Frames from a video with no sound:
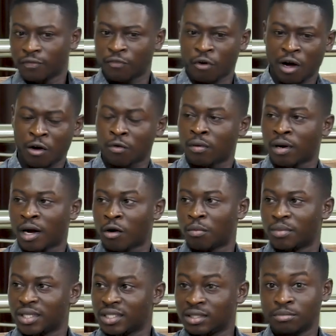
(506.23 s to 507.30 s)
for ac
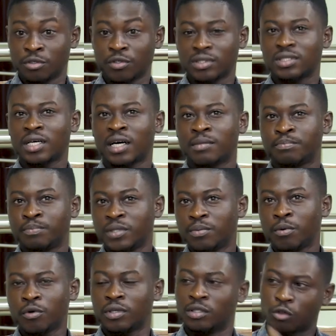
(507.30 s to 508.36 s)
accommodation, because there are
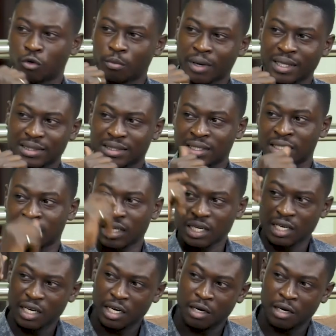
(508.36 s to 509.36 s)
people in Kumasi, mm -hmm.